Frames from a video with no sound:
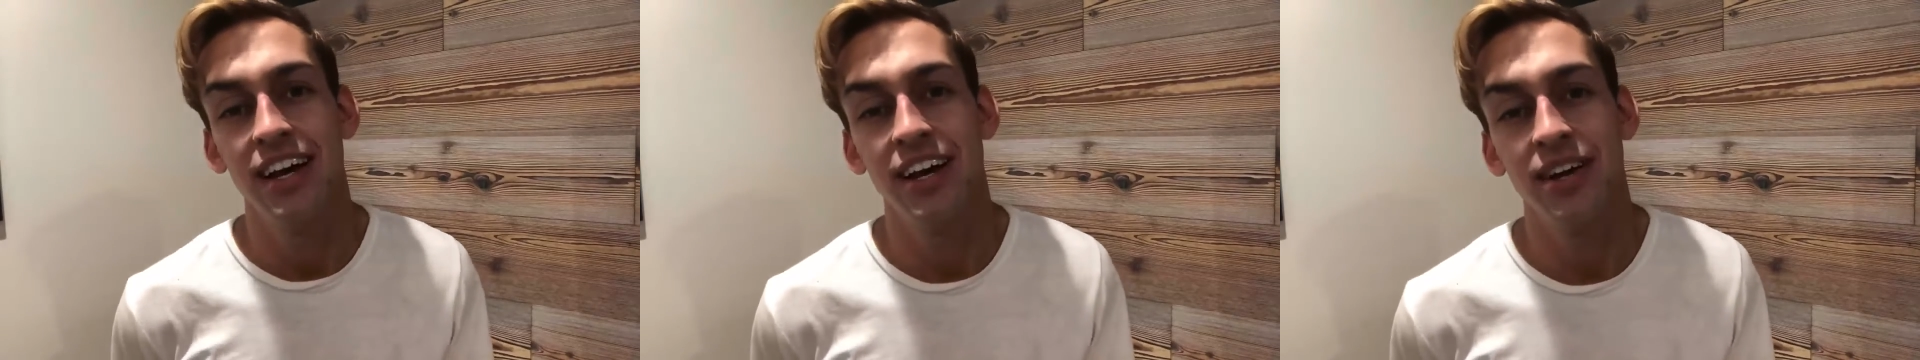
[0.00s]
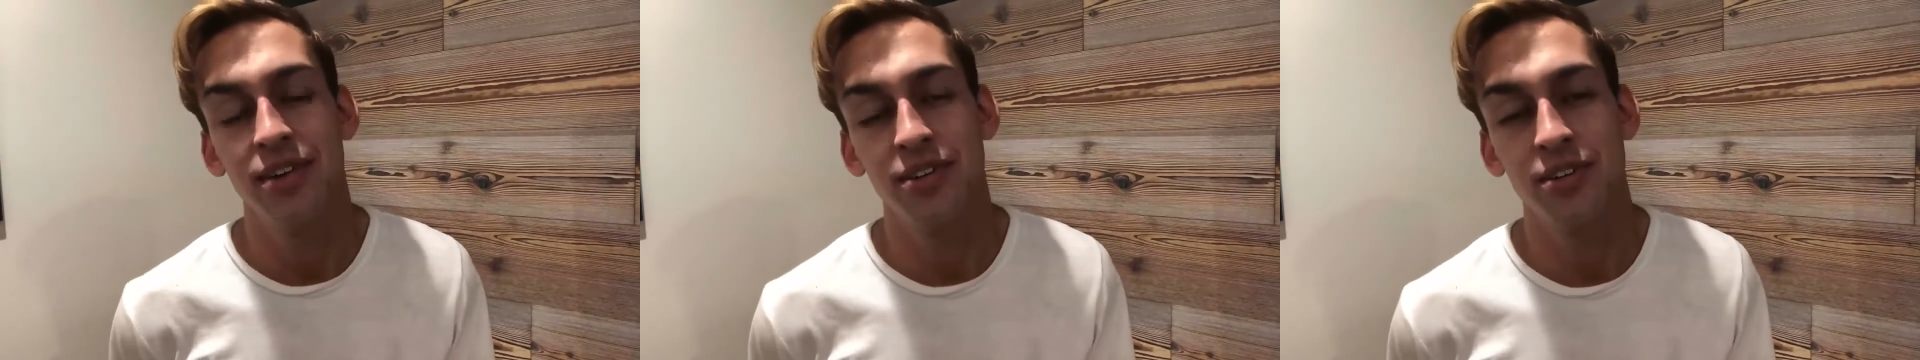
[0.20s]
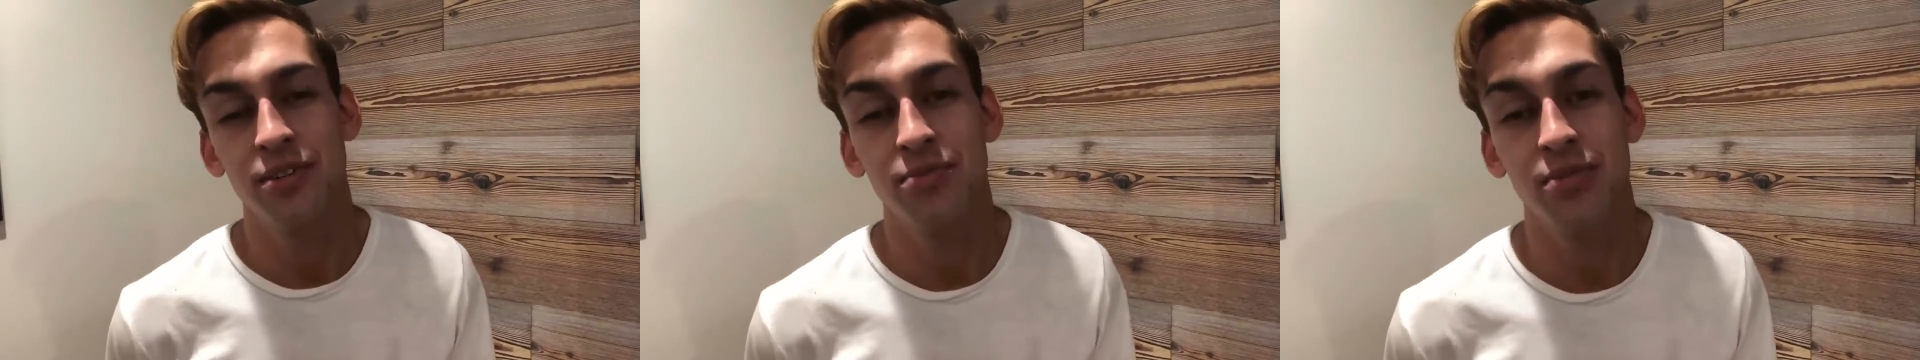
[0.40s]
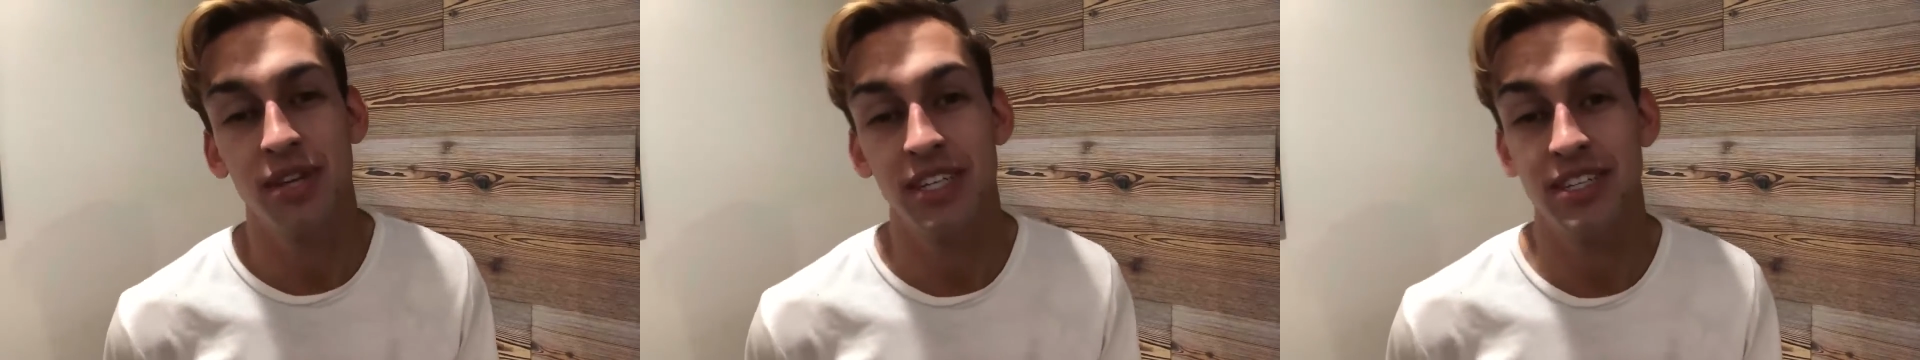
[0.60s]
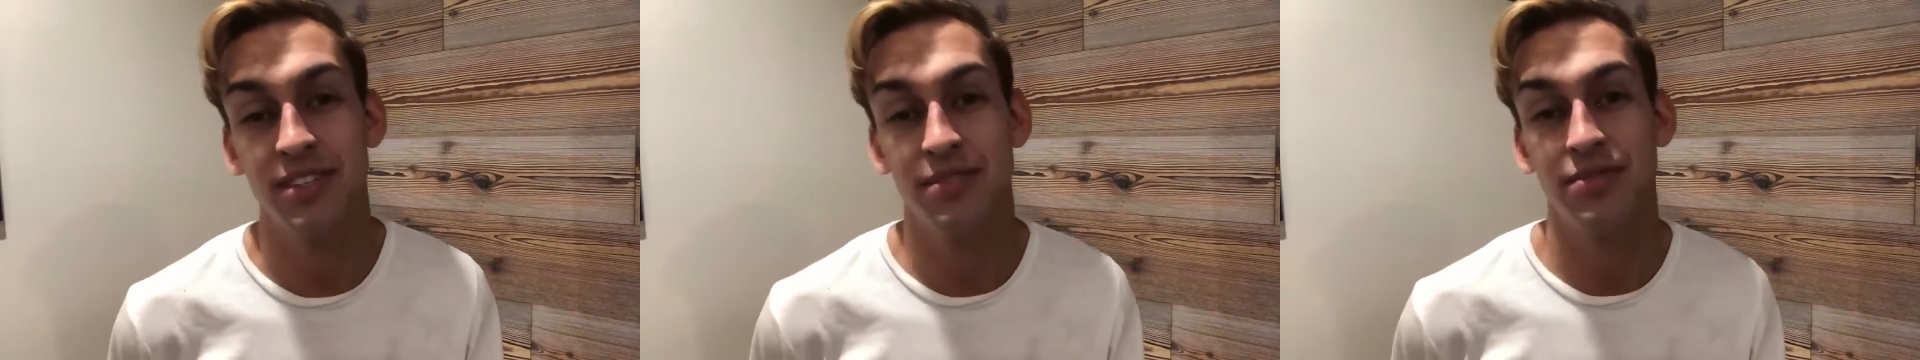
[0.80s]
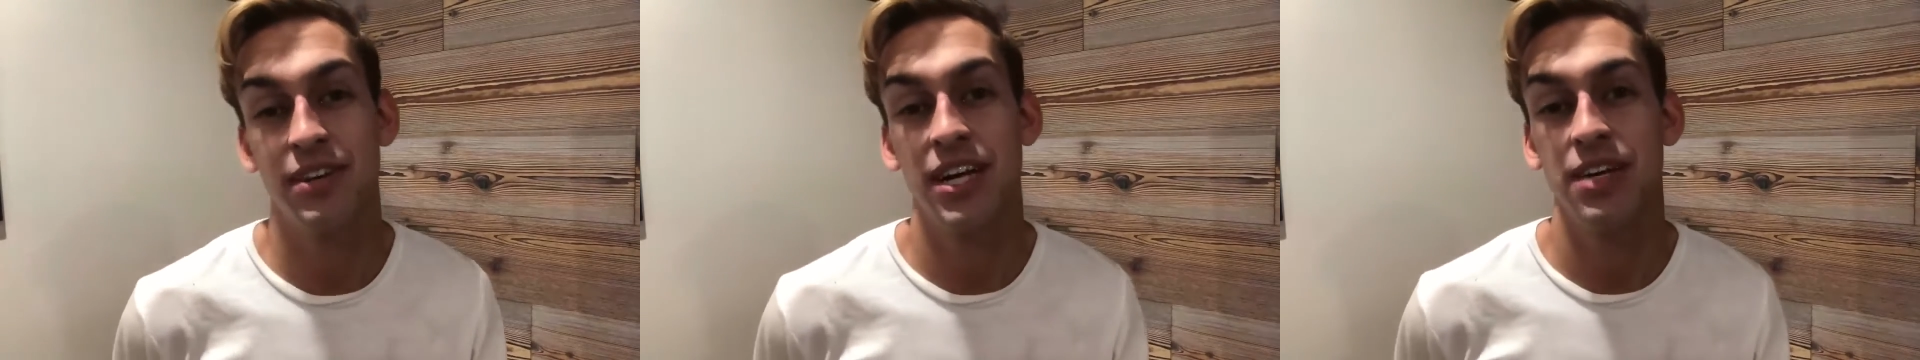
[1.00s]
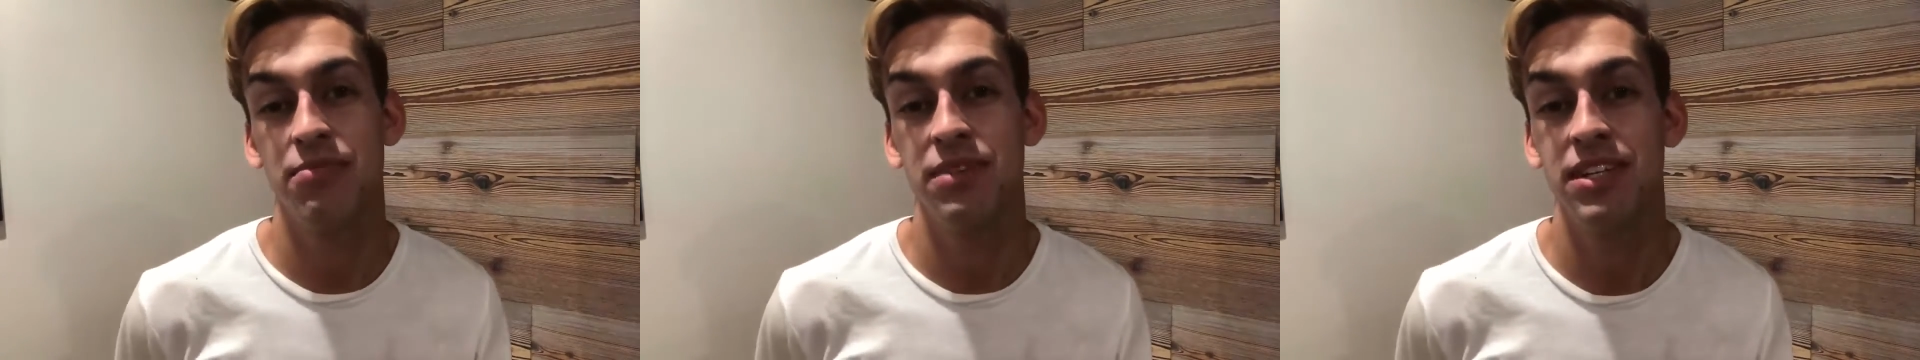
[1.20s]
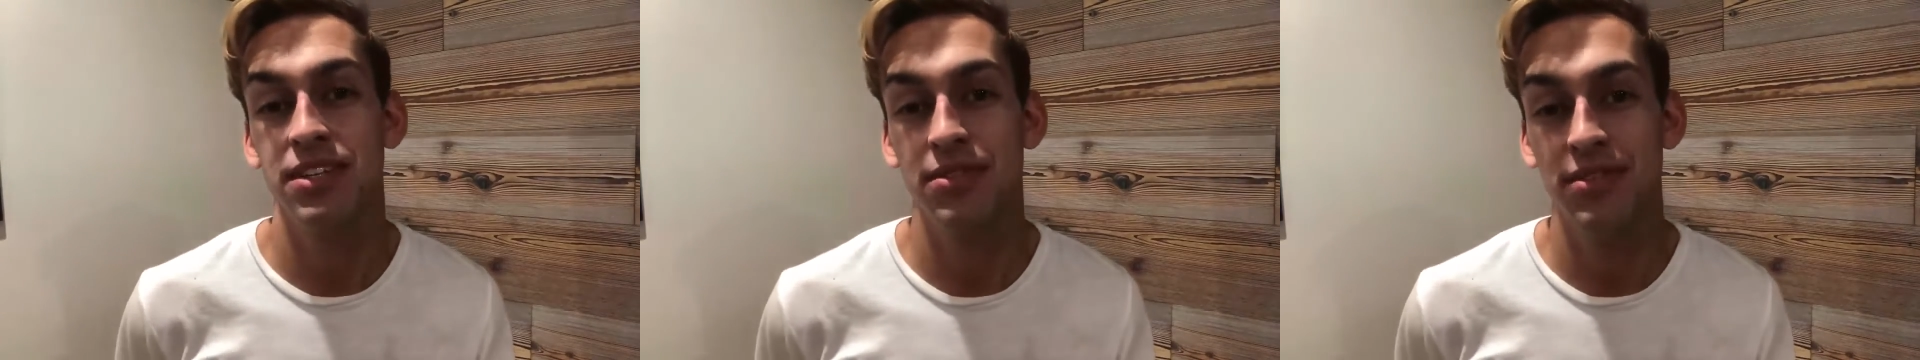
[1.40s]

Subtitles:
a good place to find me